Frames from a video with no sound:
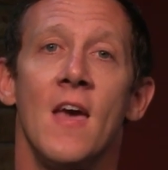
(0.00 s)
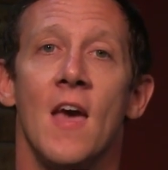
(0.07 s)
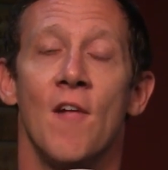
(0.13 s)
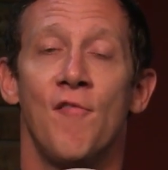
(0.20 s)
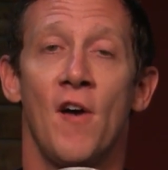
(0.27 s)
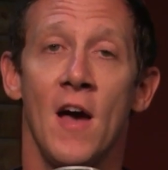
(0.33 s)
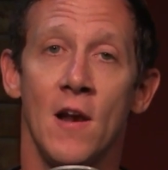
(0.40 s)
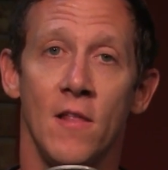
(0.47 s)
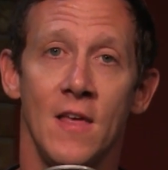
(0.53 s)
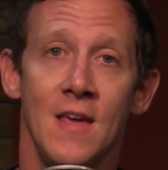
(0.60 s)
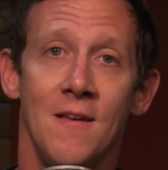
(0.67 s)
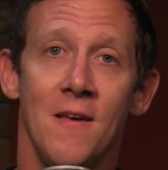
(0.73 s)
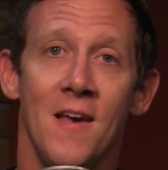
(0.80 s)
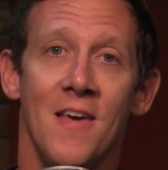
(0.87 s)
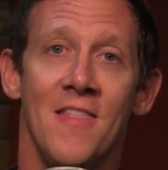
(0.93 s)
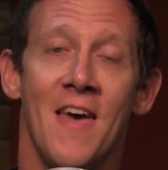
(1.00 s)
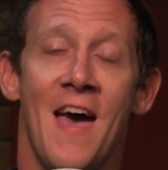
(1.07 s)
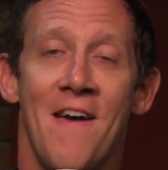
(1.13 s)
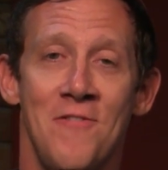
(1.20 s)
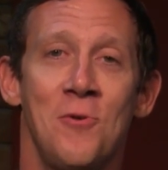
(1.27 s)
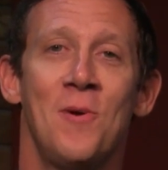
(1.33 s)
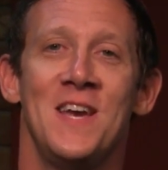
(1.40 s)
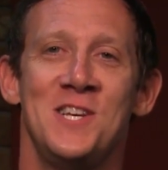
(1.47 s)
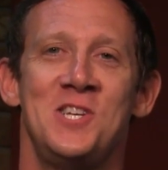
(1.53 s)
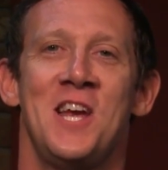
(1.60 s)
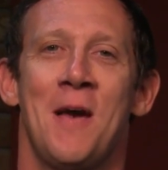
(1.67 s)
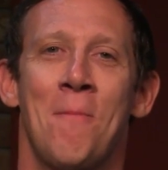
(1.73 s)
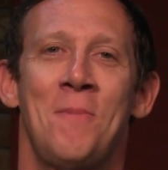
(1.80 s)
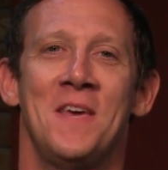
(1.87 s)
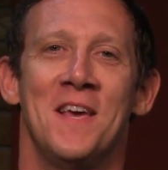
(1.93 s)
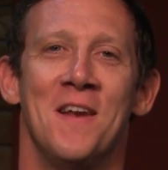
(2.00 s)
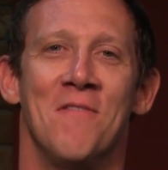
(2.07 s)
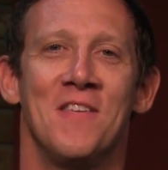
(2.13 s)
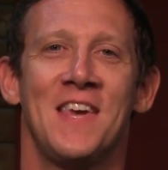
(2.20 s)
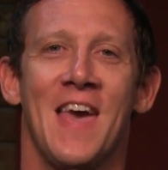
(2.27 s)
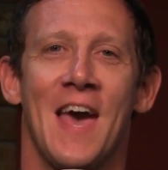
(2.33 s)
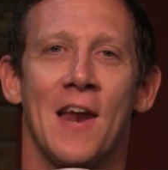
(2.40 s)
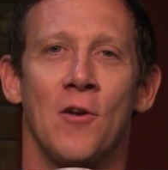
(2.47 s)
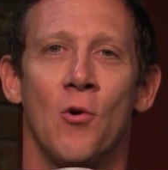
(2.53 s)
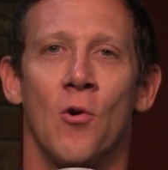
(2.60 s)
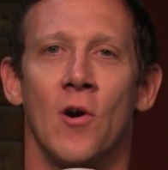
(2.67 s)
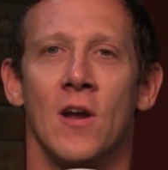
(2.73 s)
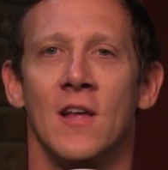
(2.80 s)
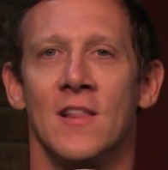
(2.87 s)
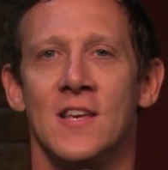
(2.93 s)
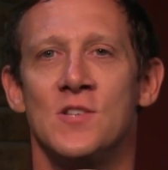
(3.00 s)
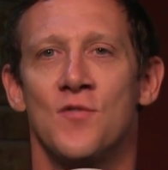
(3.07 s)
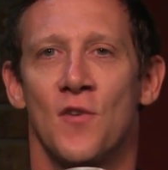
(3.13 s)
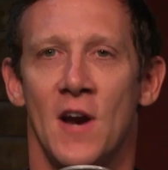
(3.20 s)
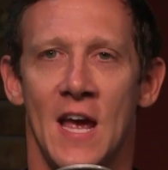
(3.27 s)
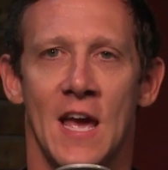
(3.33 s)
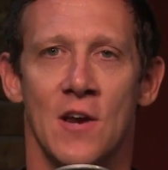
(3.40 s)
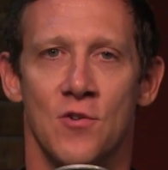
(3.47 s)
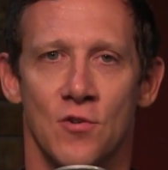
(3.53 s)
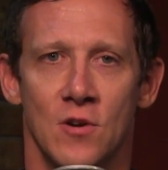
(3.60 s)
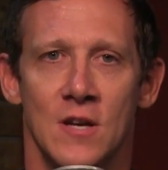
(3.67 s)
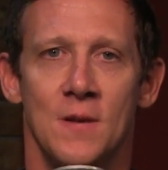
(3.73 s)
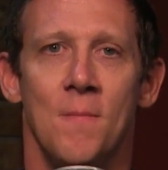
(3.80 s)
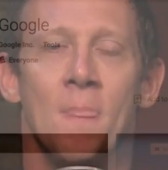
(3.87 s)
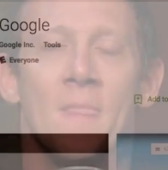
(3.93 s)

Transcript: And finally, the heavyweight champion of the category, at least for Android,